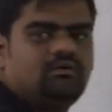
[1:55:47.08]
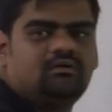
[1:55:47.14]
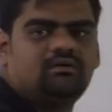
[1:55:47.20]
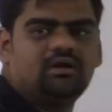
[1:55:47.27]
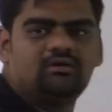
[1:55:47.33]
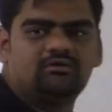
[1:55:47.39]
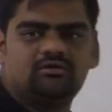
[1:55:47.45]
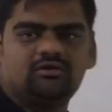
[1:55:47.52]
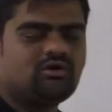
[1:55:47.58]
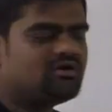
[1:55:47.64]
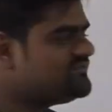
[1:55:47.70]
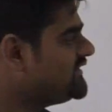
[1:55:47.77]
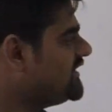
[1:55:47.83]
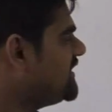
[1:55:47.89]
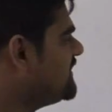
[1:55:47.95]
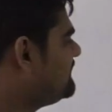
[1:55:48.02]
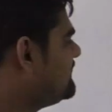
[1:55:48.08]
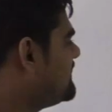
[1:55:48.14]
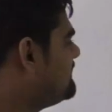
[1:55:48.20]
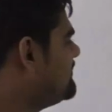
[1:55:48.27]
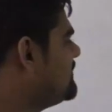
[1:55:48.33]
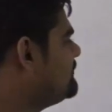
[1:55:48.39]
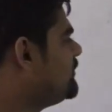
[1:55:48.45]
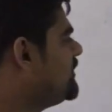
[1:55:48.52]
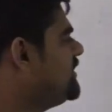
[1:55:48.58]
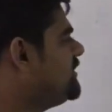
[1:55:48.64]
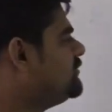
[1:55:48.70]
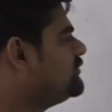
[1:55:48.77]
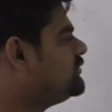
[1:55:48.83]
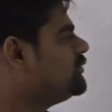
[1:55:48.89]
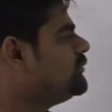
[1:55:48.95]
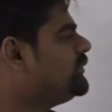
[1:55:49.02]
Now don't say it is sir 1.2,
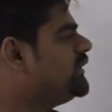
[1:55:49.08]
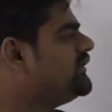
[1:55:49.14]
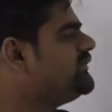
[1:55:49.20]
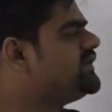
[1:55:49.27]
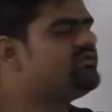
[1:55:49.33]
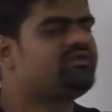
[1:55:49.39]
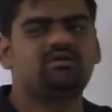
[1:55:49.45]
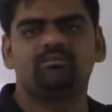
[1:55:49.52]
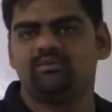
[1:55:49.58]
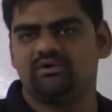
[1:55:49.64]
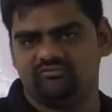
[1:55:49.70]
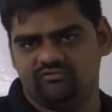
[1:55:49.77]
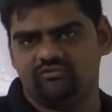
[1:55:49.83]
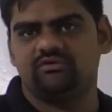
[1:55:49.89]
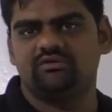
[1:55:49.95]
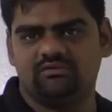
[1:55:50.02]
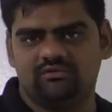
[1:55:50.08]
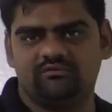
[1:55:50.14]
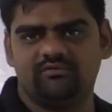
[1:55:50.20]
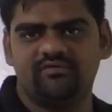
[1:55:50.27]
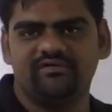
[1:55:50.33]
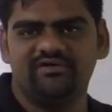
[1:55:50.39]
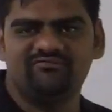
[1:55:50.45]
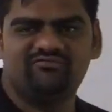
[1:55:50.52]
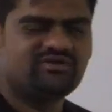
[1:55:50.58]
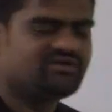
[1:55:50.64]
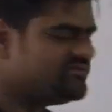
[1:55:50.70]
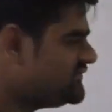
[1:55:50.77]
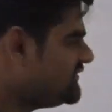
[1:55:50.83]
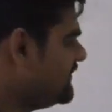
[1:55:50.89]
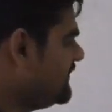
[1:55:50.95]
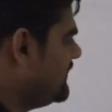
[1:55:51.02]
2.3, 3.4. There's a
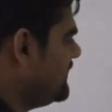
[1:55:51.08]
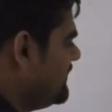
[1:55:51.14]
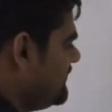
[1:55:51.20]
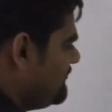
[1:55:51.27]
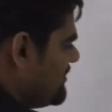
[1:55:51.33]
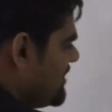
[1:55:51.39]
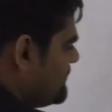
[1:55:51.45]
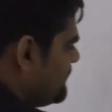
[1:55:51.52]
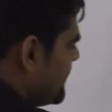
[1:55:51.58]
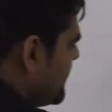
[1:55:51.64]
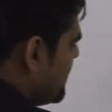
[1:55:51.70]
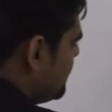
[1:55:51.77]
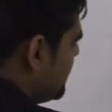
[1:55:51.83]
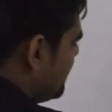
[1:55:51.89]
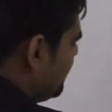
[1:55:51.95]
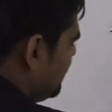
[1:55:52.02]
difference. 1.2 is